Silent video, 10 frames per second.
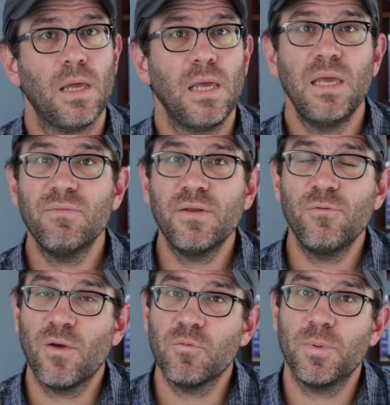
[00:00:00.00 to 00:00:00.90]
Even
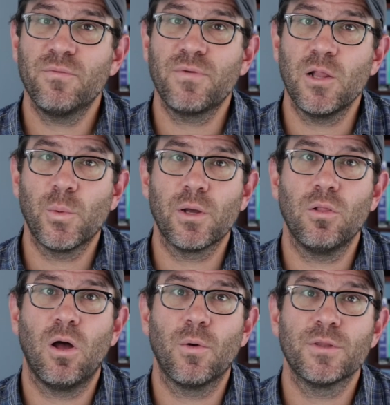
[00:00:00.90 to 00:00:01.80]
if you haven't been following
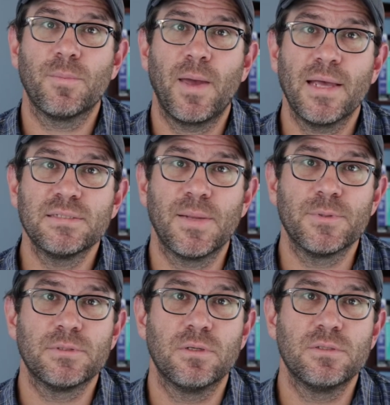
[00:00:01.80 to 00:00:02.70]
along with the past
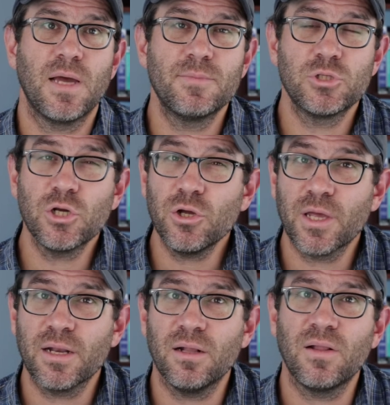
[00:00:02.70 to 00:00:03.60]
episodes, I'm sure you'll
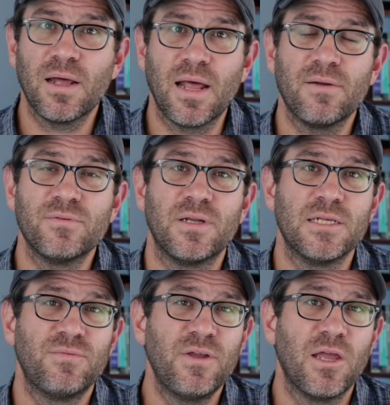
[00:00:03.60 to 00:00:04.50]
get a lot out of
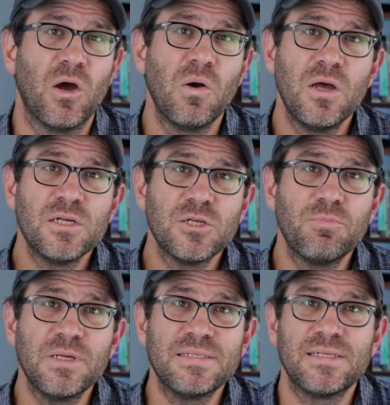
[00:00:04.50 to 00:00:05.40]
today's video, so
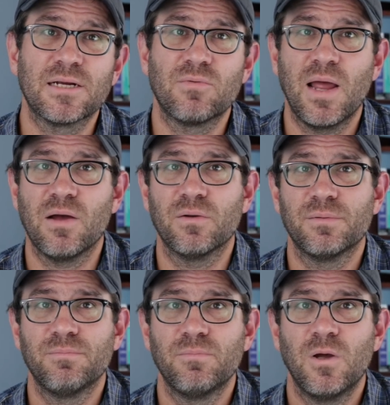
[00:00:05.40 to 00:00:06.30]
please stick
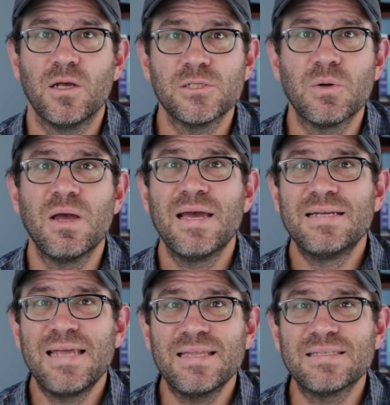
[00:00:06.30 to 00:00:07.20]
around. Also,
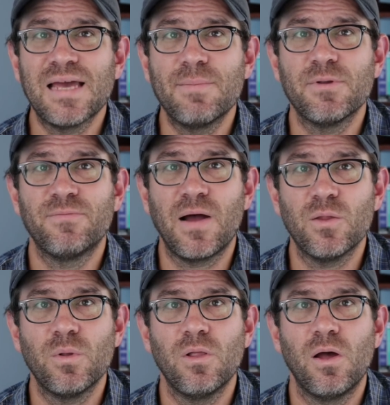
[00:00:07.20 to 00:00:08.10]
take the time to
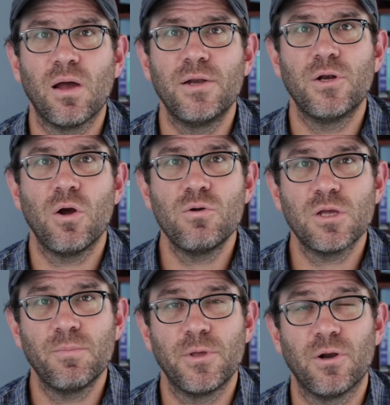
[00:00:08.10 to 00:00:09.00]
follow along on your own
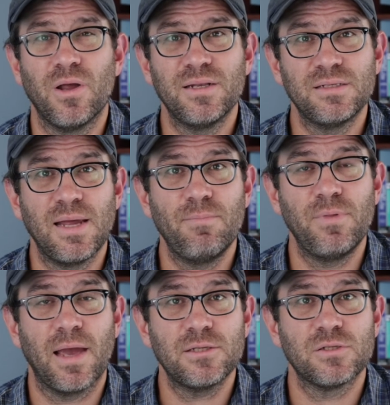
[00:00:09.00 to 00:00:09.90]
computer and attempt
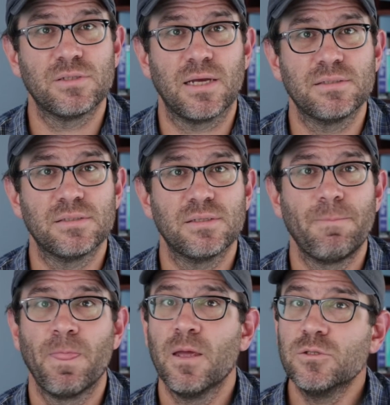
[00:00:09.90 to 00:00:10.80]
the exercises.
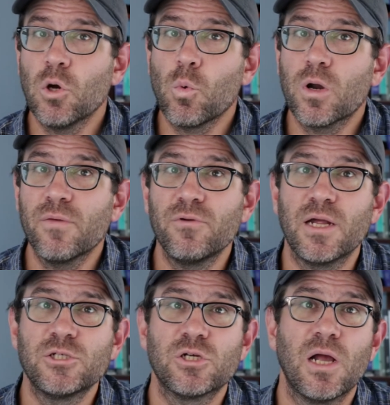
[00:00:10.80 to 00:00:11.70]
Don't worry if you're
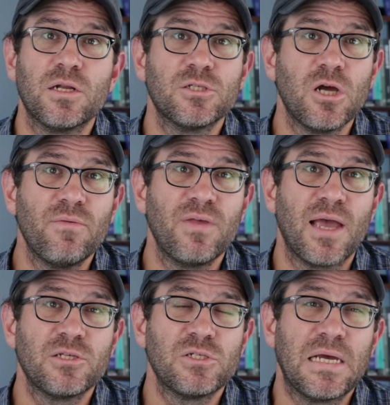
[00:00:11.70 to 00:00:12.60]
not sure how to solve the
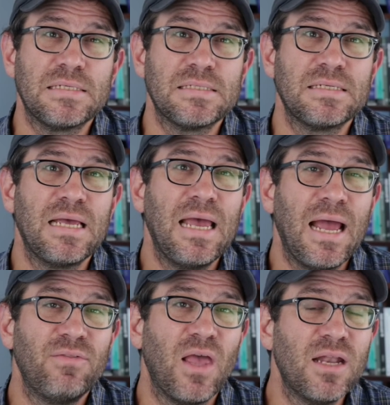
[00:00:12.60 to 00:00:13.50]
exercises.
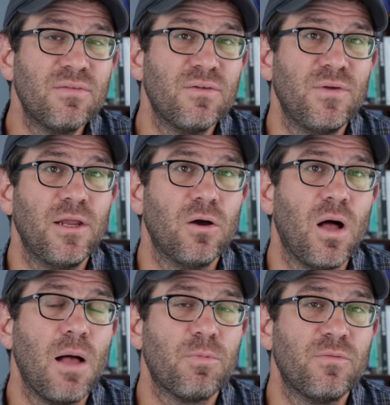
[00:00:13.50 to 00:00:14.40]
At the end of the video,
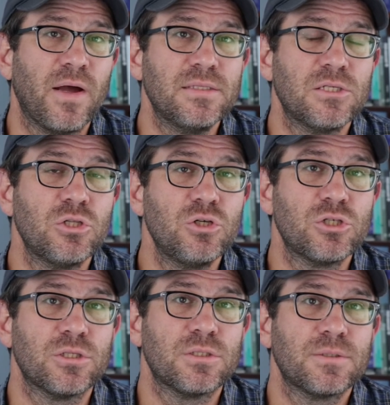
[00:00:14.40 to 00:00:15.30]
I'll provide
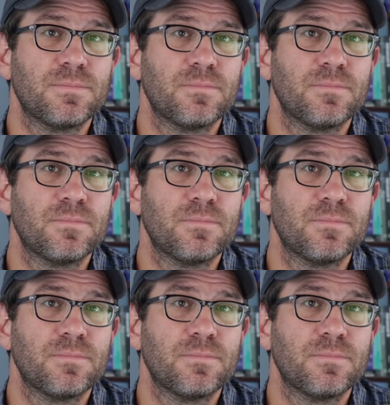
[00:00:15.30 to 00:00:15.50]
solutions.